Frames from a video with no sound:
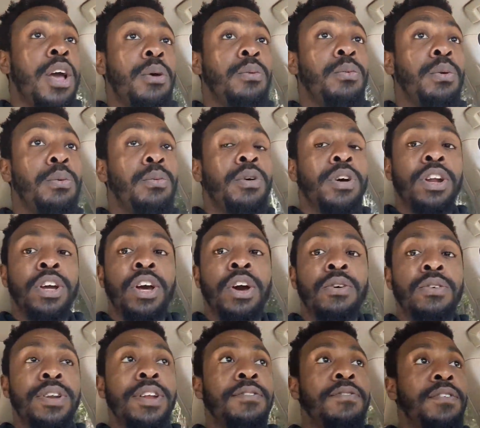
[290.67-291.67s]
we want to
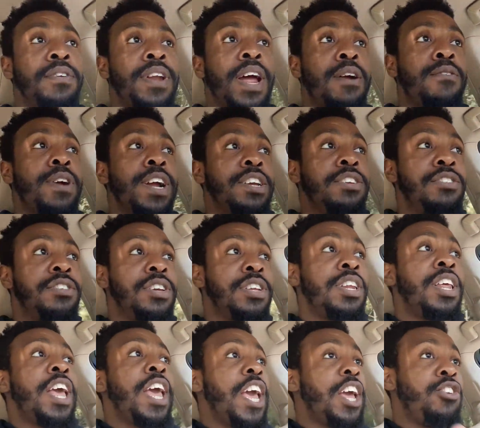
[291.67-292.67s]
go a different
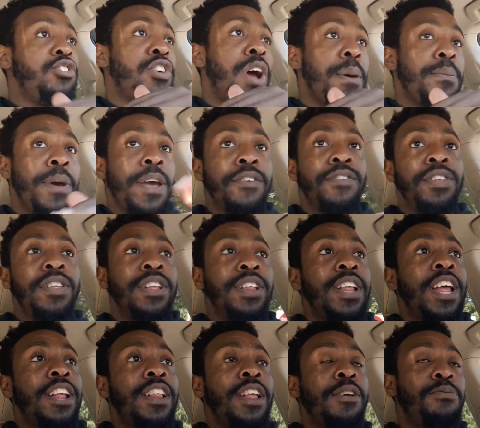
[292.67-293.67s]
direction, and drop everything
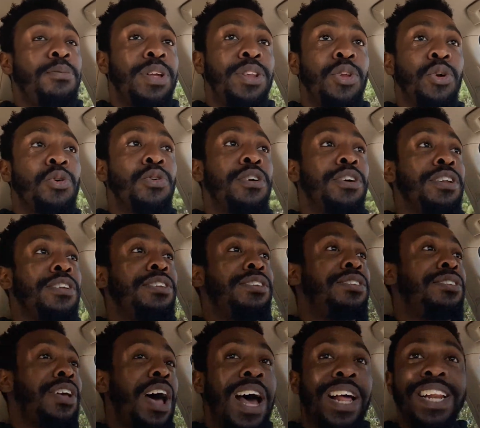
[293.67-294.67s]
they've been doing
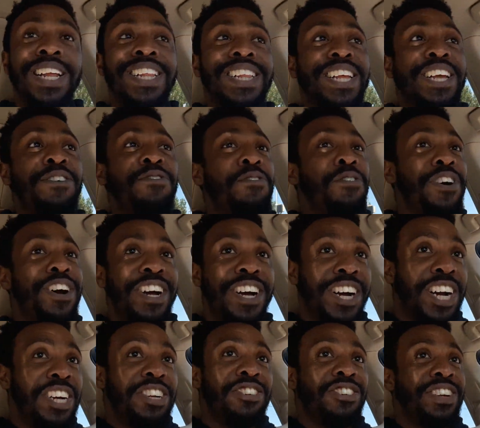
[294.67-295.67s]
solidly for
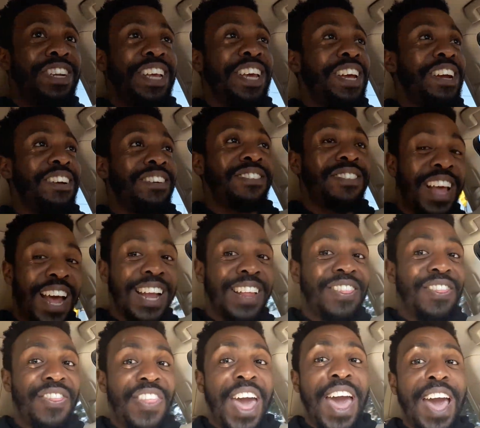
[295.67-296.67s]
100 years
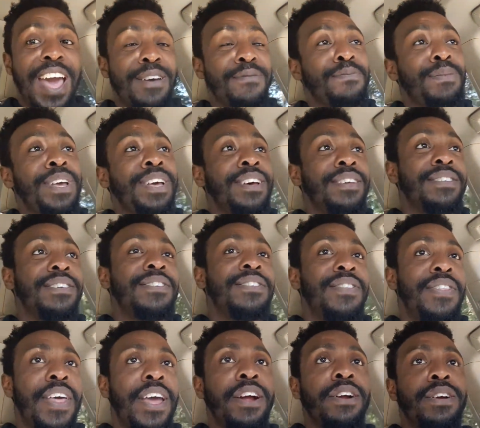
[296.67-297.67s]
like that, because it's
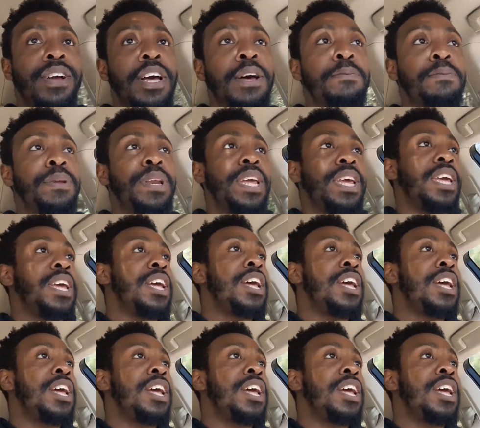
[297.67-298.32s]
their company.